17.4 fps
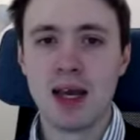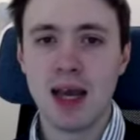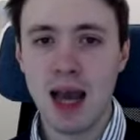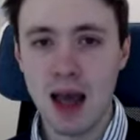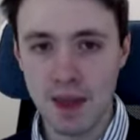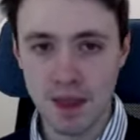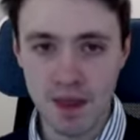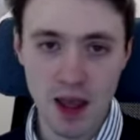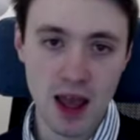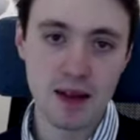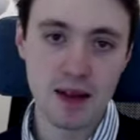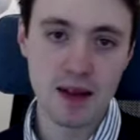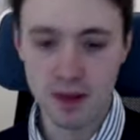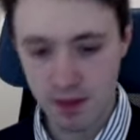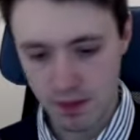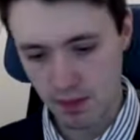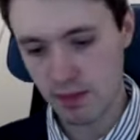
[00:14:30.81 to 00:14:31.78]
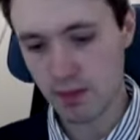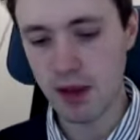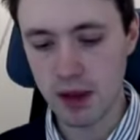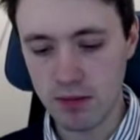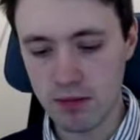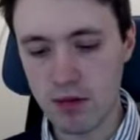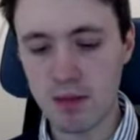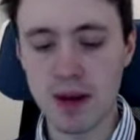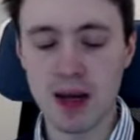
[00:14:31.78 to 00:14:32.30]
And then the
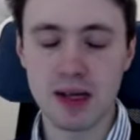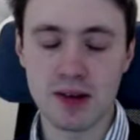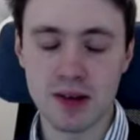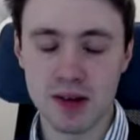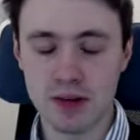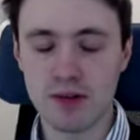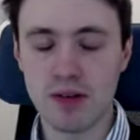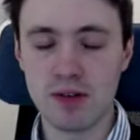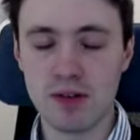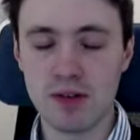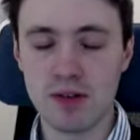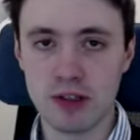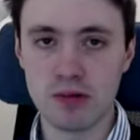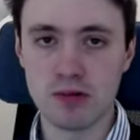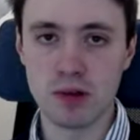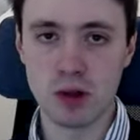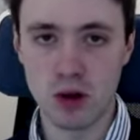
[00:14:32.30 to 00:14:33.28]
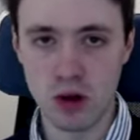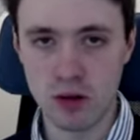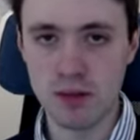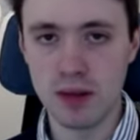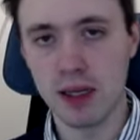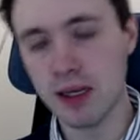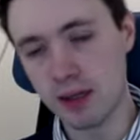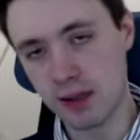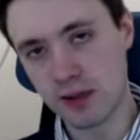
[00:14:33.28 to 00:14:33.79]
romantic revolution will come
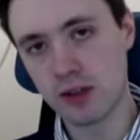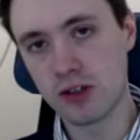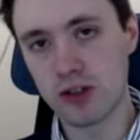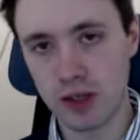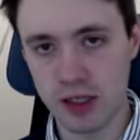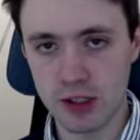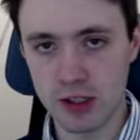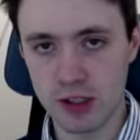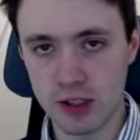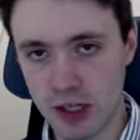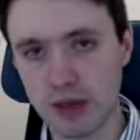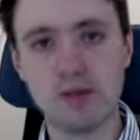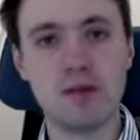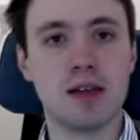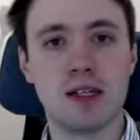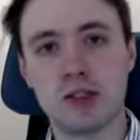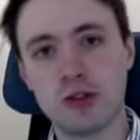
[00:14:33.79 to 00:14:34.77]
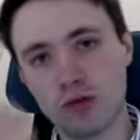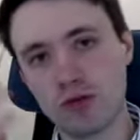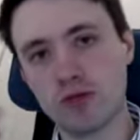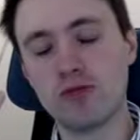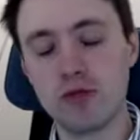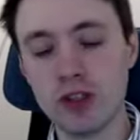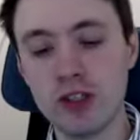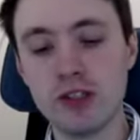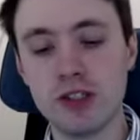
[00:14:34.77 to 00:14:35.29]
in to try and say let's
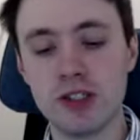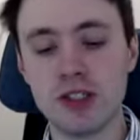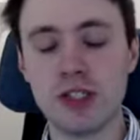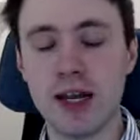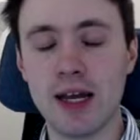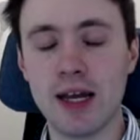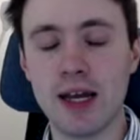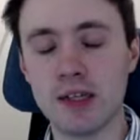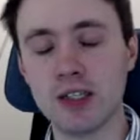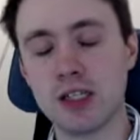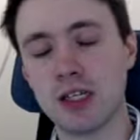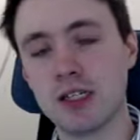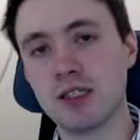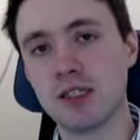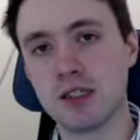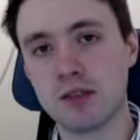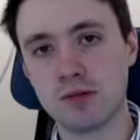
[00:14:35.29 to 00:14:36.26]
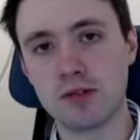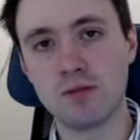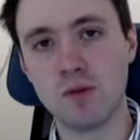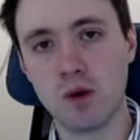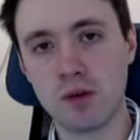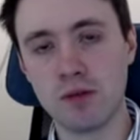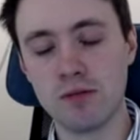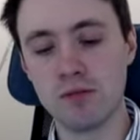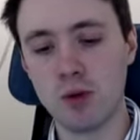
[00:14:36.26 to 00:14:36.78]
re-energize this with
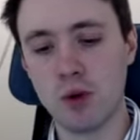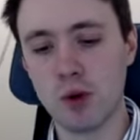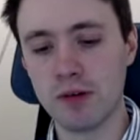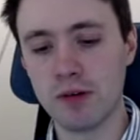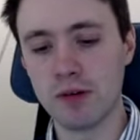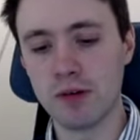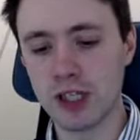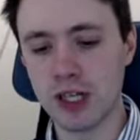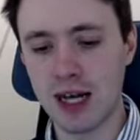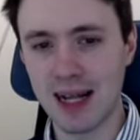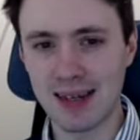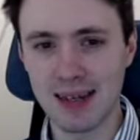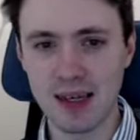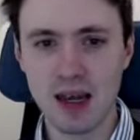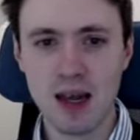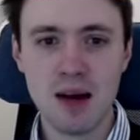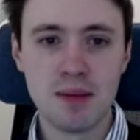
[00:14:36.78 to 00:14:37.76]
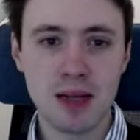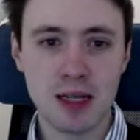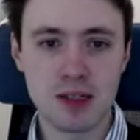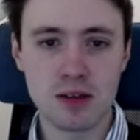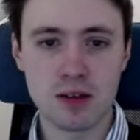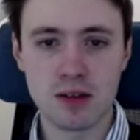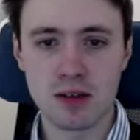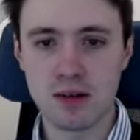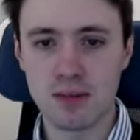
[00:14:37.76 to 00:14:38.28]
more more originality. that's
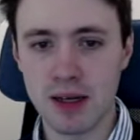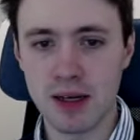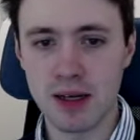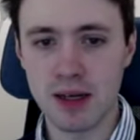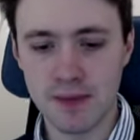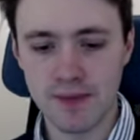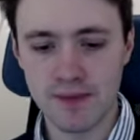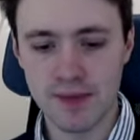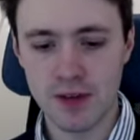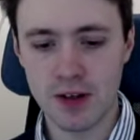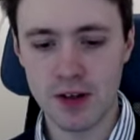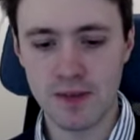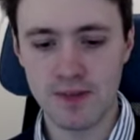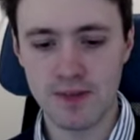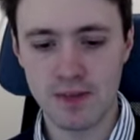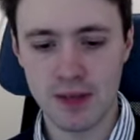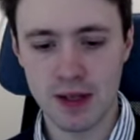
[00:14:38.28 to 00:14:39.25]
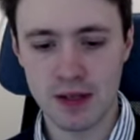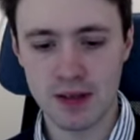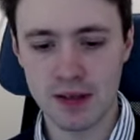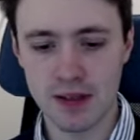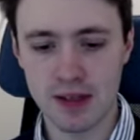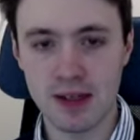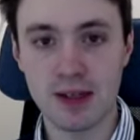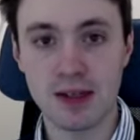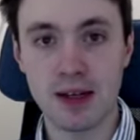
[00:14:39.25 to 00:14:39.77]
all to come later. So that's it
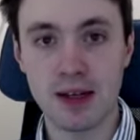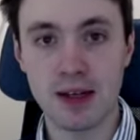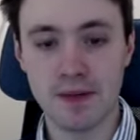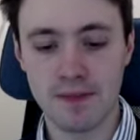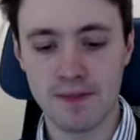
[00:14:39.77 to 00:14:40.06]
until now.